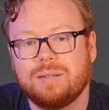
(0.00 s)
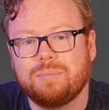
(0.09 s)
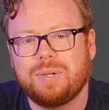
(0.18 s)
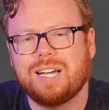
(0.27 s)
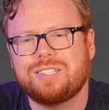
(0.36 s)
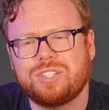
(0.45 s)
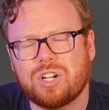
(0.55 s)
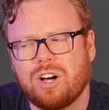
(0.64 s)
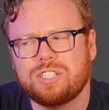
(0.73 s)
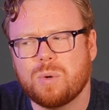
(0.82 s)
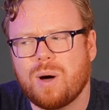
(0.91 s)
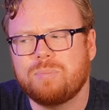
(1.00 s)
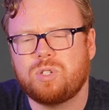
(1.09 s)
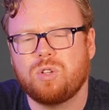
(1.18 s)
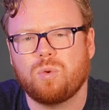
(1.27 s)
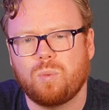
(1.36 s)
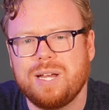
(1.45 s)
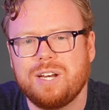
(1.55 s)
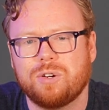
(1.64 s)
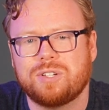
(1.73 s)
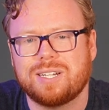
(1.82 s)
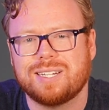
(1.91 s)
Because it's also up to the
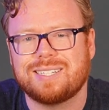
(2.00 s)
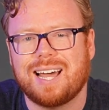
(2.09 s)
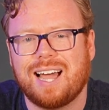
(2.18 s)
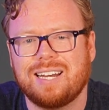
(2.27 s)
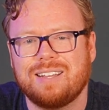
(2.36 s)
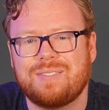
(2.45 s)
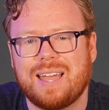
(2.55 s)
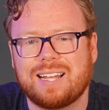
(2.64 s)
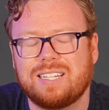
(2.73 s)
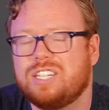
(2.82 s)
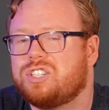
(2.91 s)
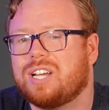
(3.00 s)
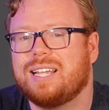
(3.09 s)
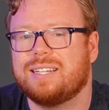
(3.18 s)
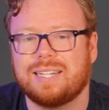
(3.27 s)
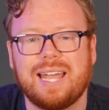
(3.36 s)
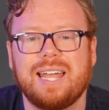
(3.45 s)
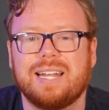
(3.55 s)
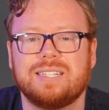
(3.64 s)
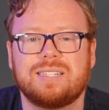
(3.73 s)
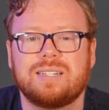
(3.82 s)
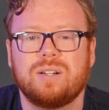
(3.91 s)
reader to decide if that cliche
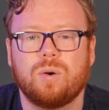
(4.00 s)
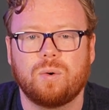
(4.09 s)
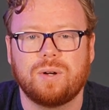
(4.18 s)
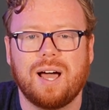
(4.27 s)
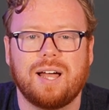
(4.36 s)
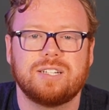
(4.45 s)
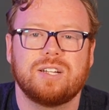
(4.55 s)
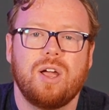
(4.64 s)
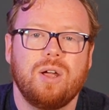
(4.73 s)
lands or not.